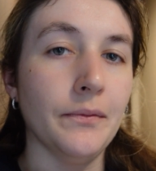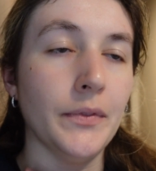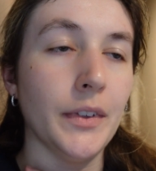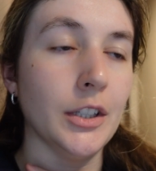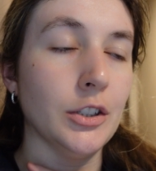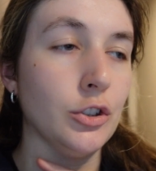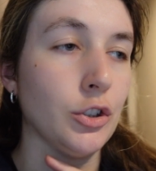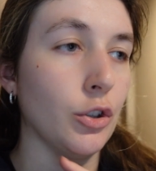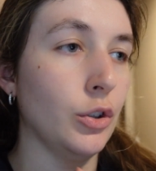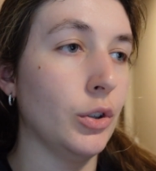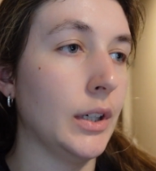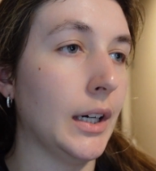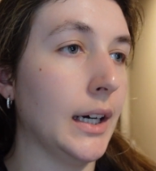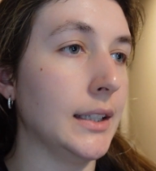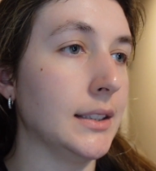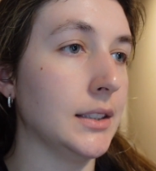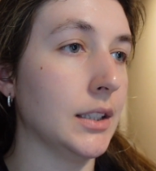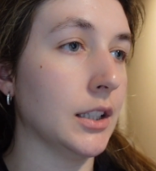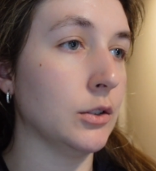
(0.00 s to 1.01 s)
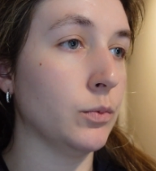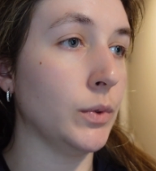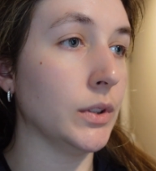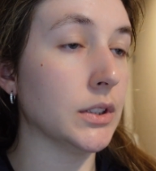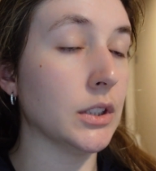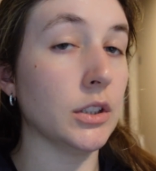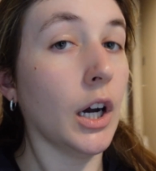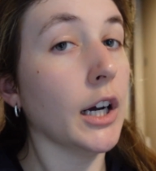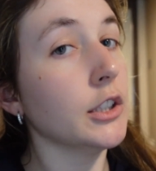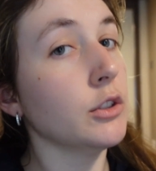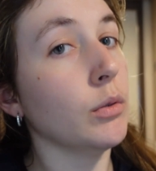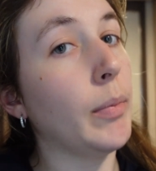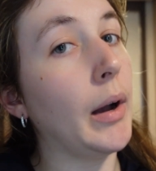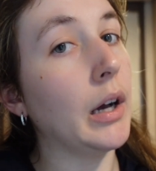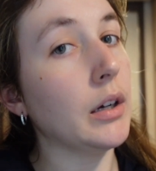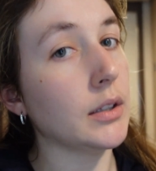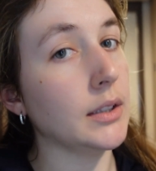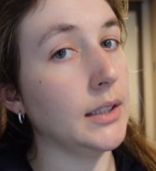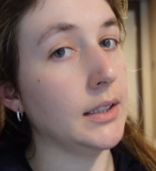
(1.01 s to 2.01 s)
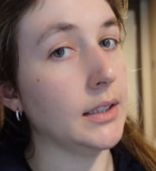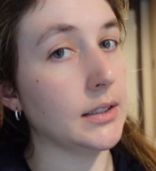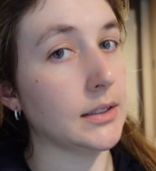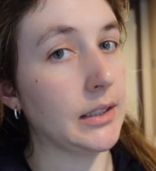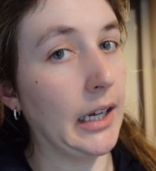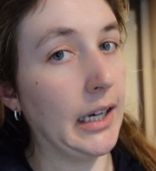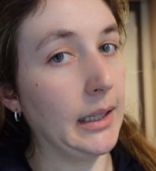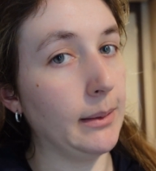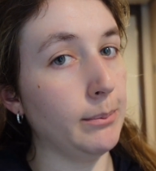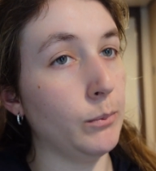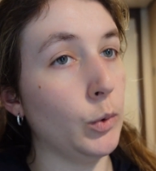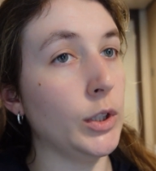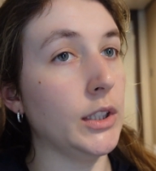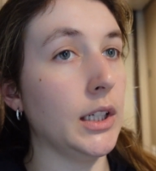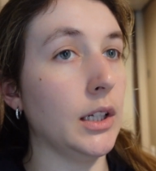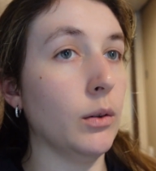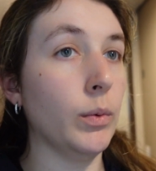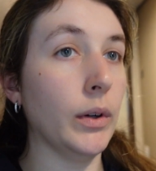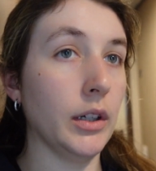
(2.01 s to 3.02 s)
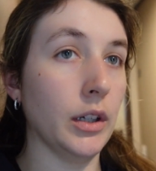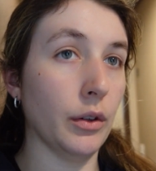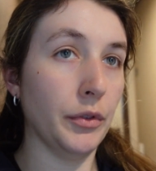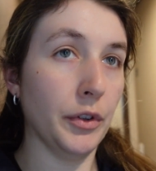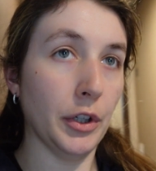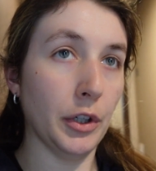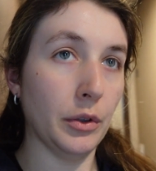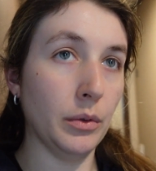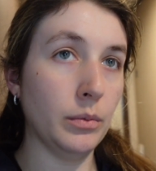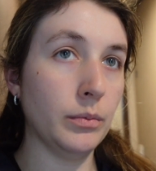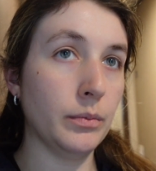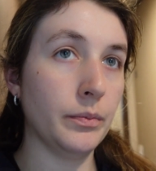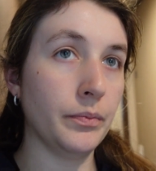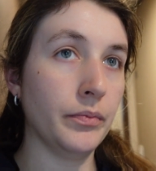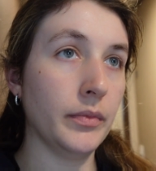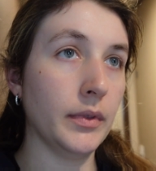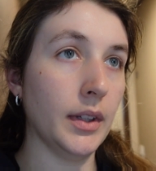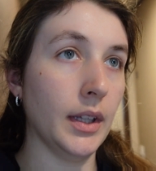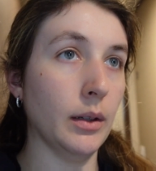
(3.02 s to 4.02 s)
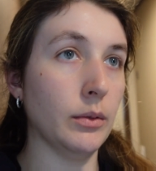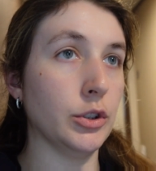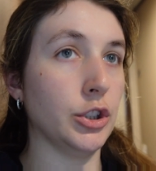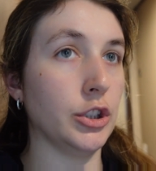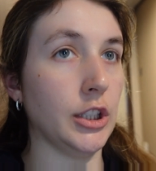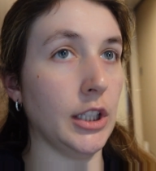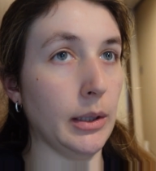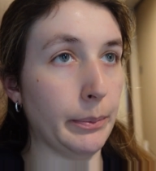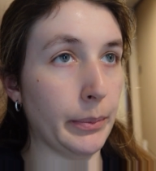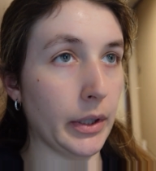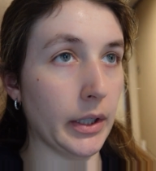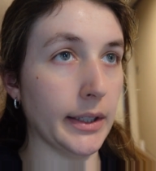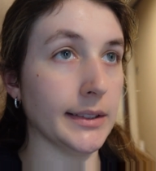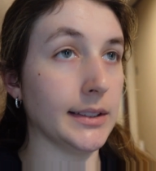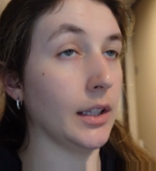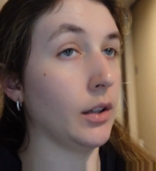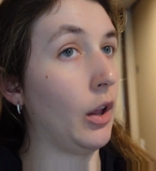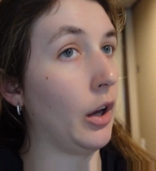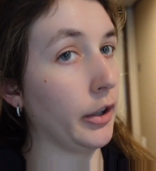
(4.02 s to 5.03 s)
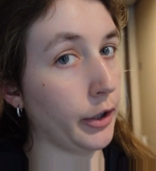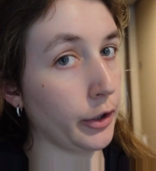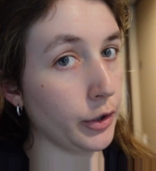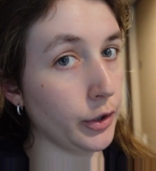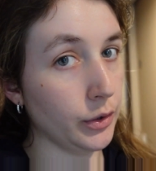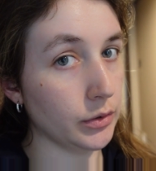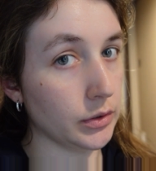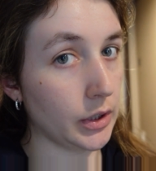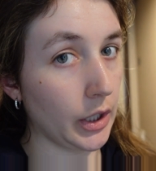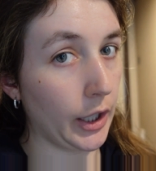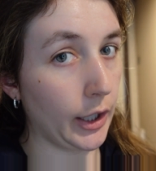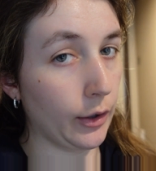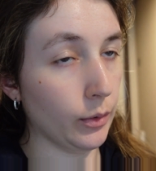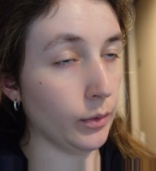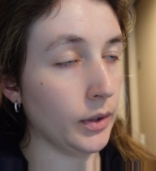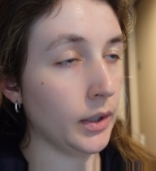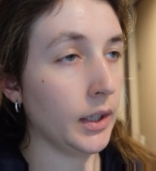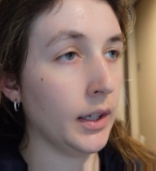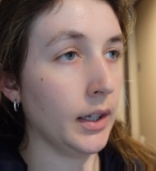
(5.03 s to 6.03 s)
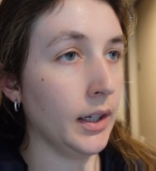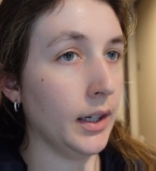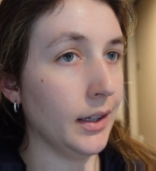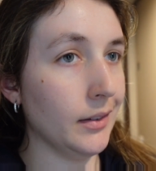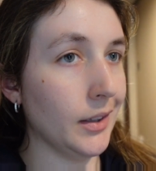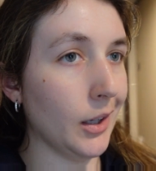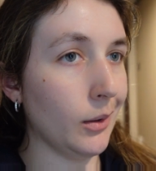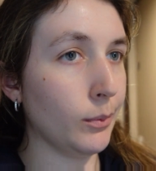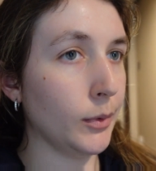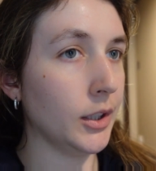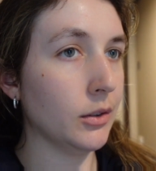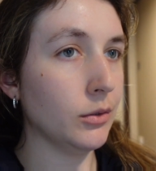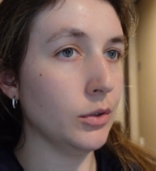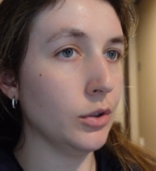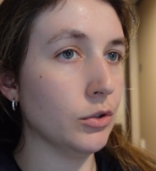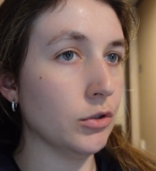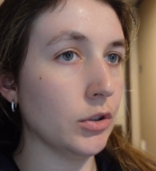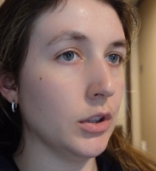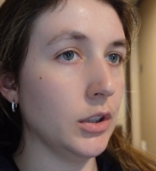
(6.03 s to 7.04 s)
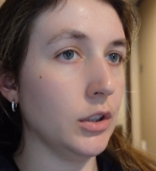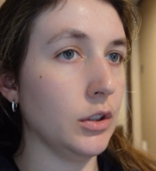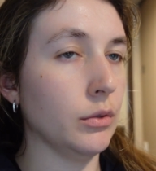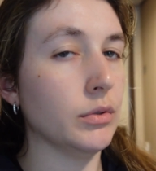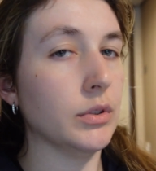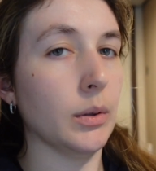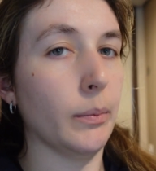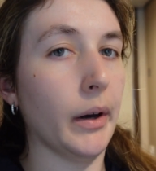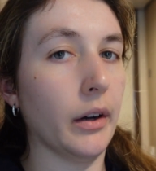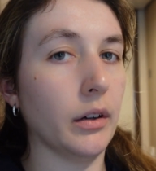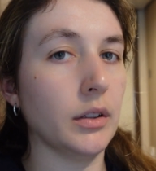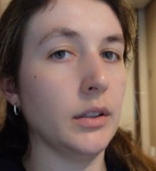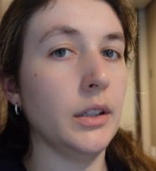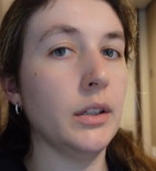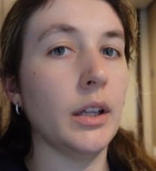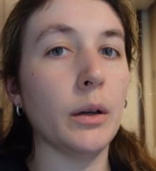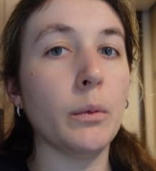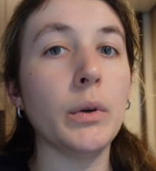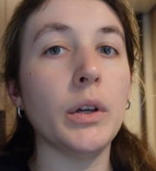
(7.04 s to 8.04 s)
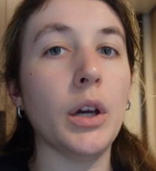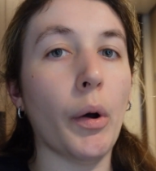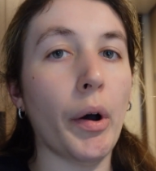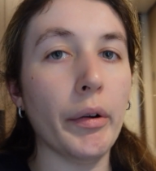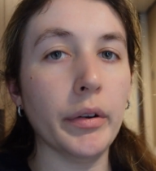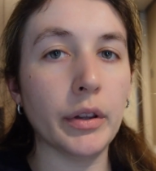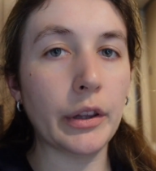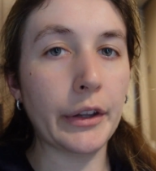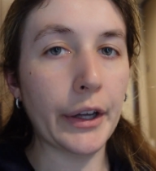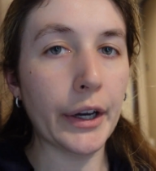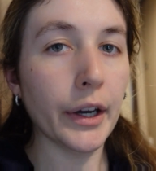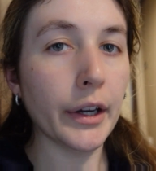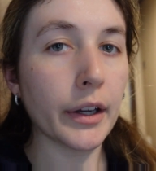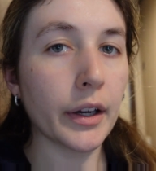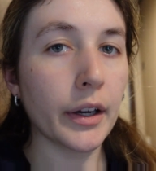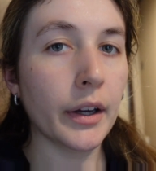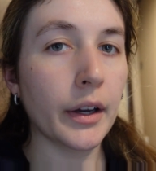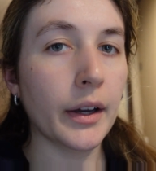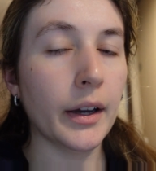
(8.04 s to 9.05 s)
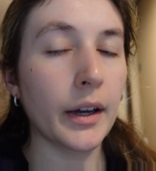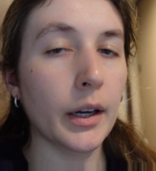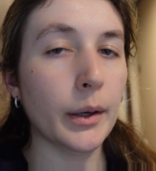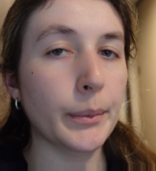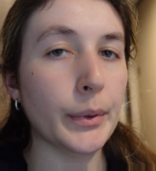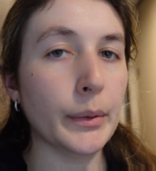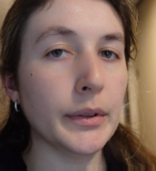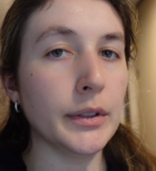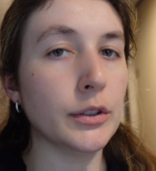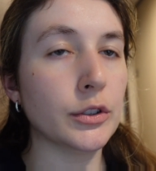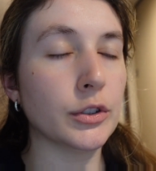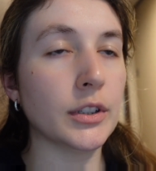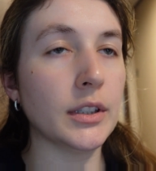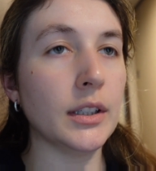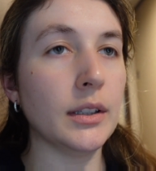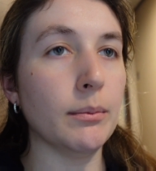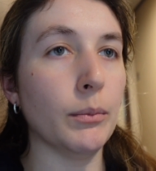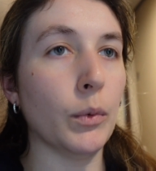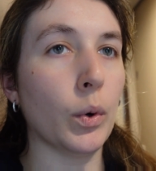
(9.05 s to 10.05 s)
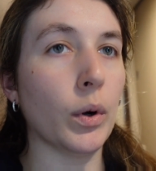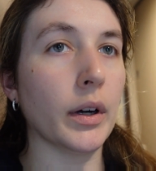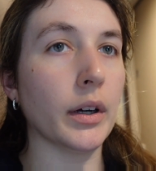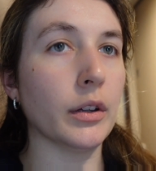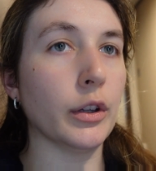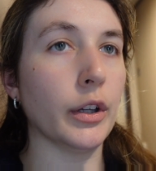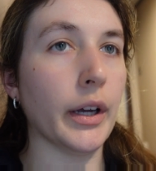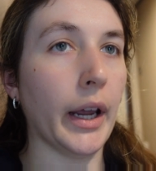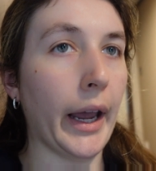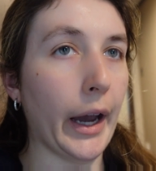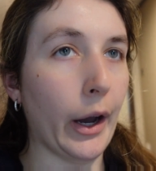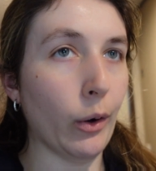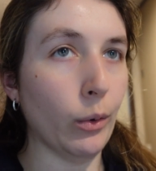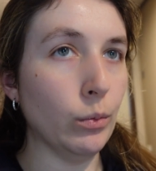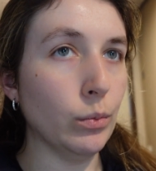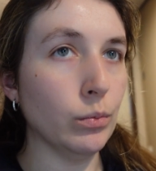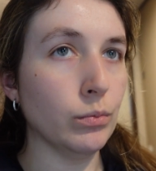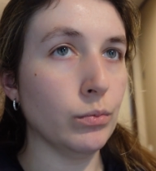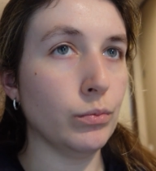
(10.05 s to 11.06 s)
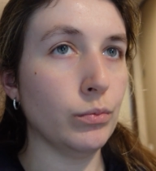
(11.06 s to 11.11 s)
and show you guys, because we did not do a balcony this time. We did a window view. It was cheaper. It's a longer cruise though. And we don't usually use the balcony. Like, we go out and look, but we usually more look out